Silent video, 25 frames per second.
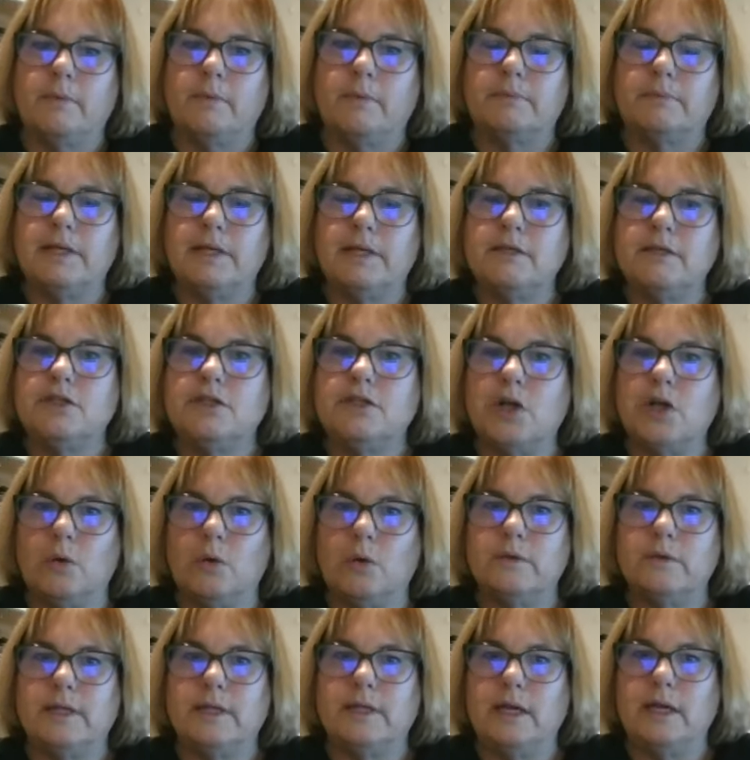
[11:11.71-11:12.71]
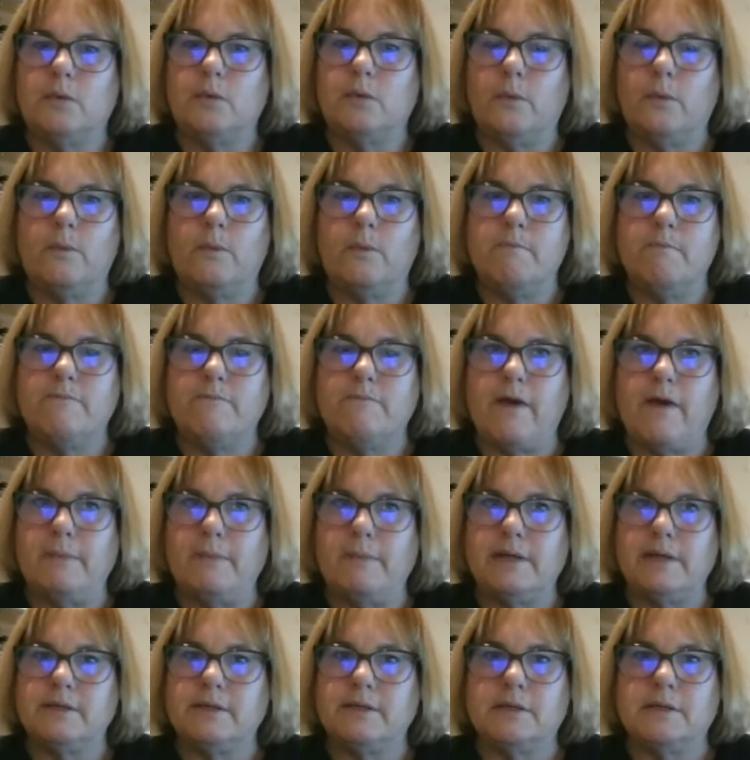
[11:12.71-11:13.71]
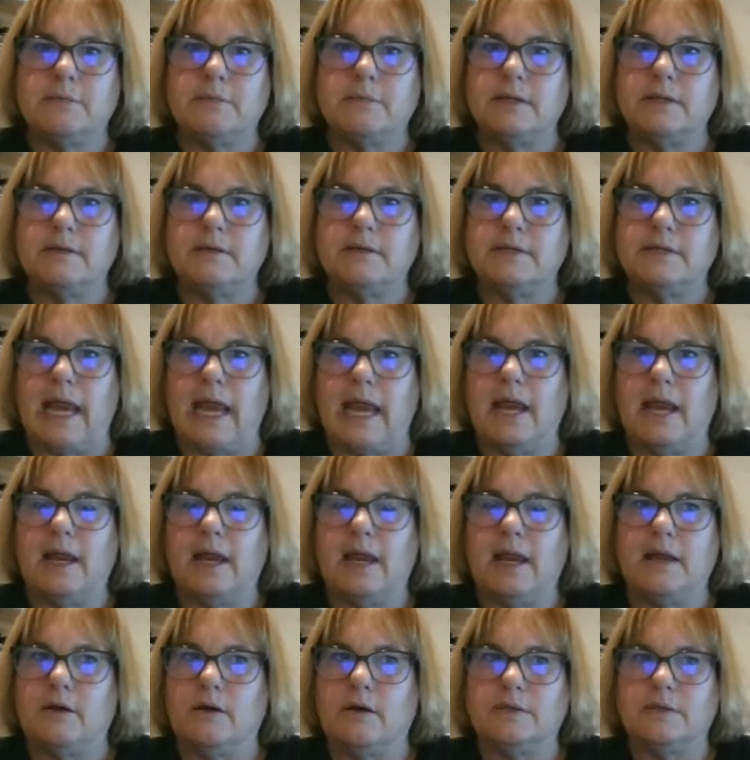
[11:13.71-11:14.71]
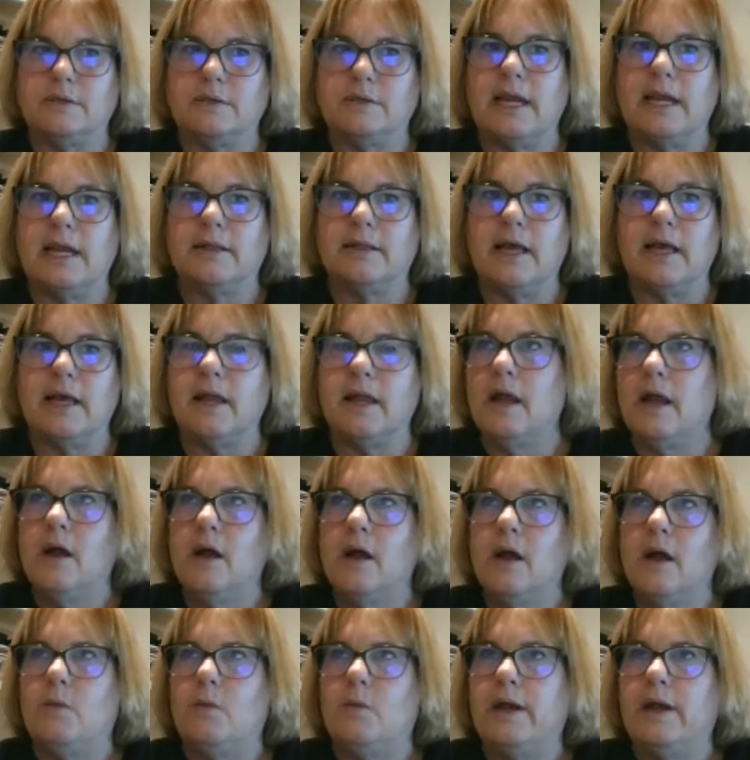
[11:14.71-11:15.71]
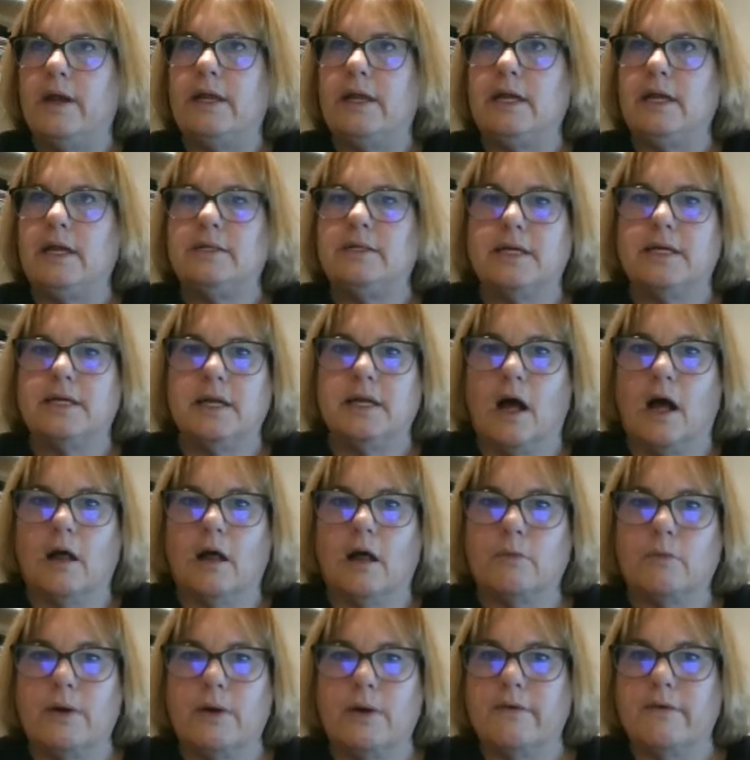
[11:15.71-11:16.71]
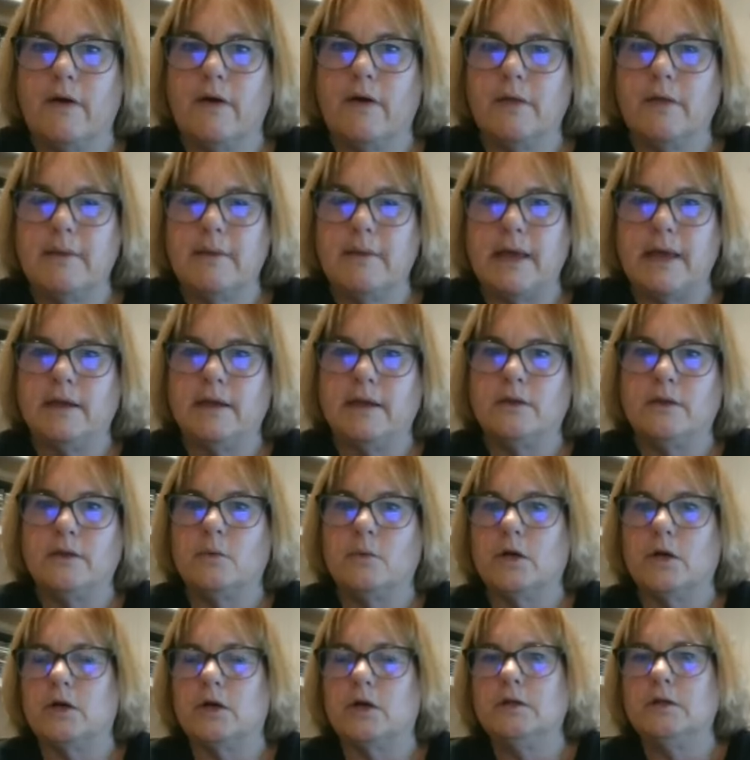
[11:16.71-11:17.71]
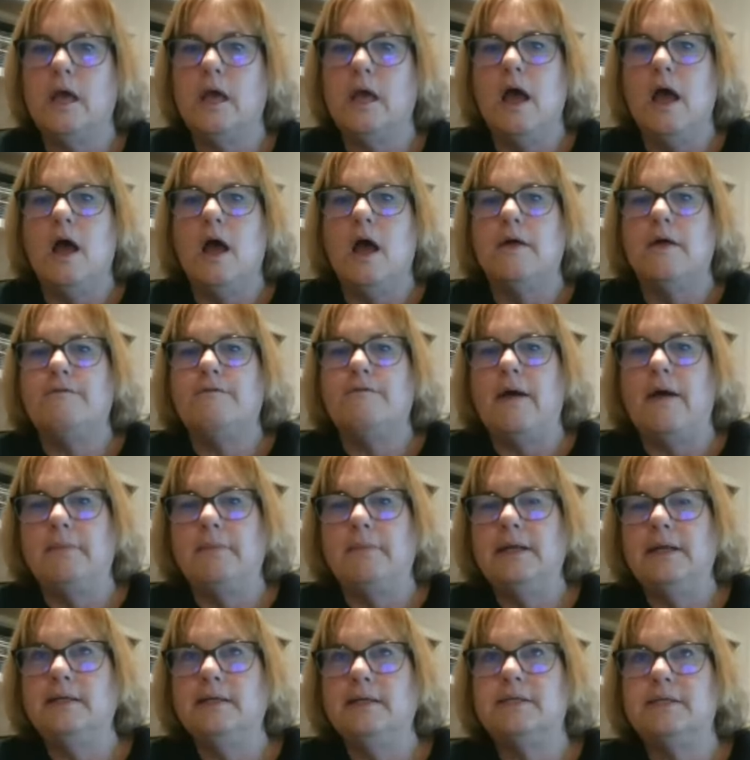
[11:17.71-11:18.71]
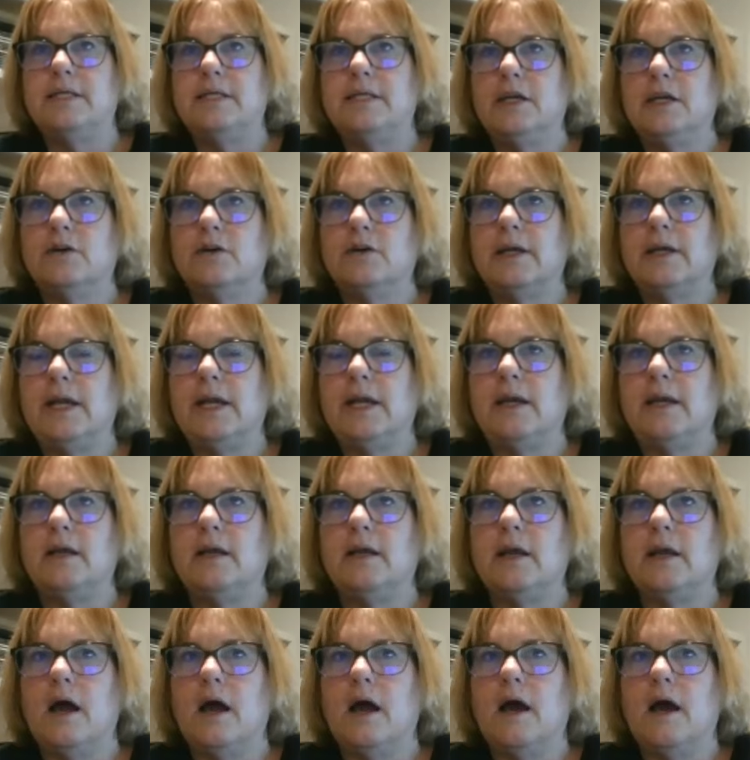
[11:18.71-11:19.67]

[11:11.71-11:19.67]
please don't think feminism is, saying that we need to get rid of all the men in the world. Feminist theory,